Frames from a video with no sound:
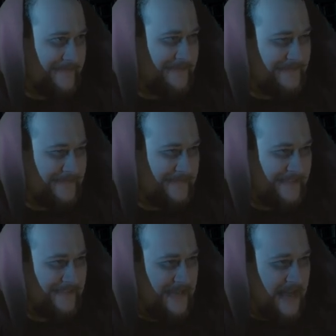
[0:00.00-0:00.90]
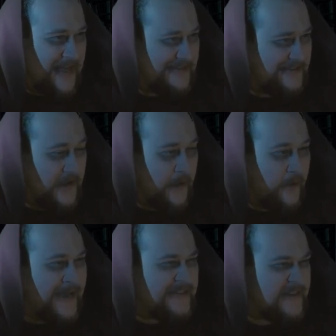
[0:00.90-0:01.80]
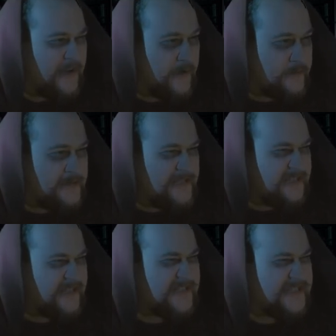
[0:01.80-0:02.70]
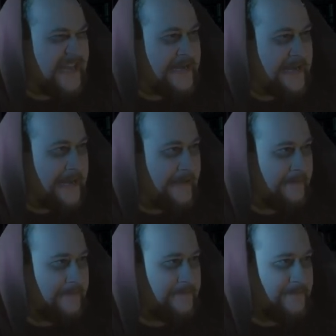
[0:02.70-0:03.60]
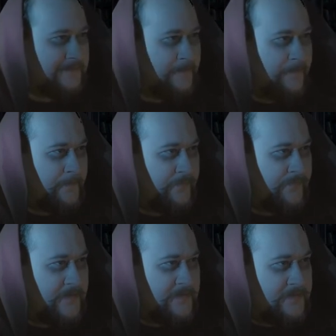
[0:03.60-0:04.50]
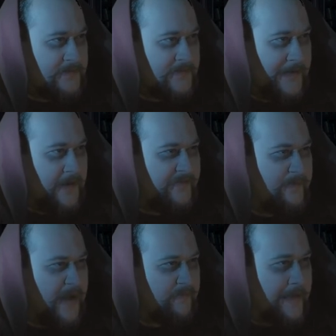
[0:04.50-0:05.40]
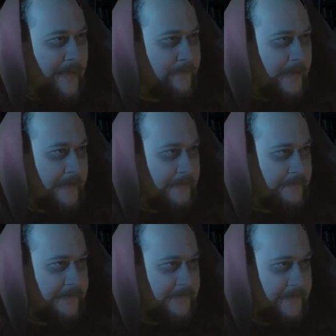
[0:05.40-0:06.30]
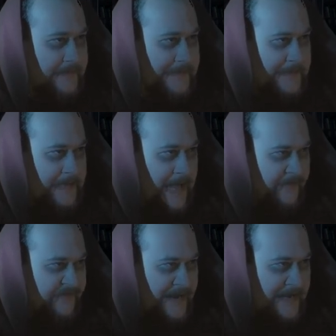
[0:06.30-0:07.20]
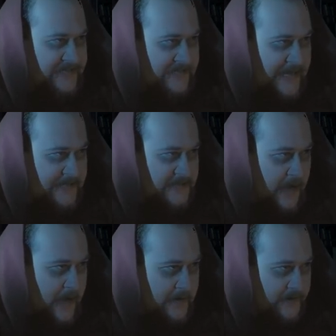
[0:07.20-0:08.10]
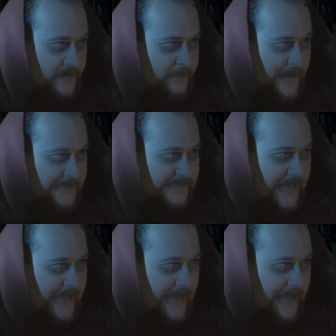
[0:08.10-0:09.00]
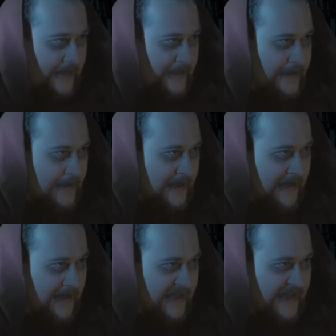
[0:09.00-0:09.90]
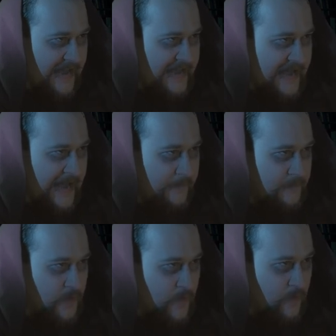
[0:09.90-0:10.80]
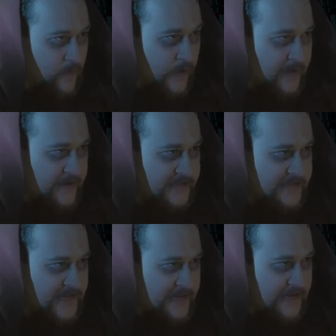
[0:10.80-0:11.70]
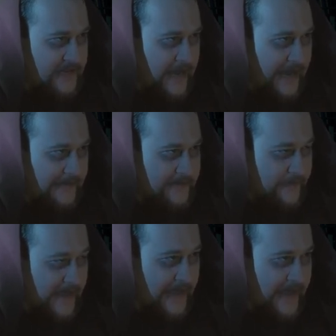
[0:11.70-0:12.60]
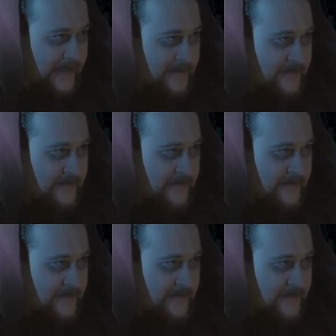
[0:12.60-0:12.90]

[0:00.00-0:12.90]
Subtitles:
I know, just kidding. So enough of my ramblings. I'll finish as I started by saying, I am your worst nightmare.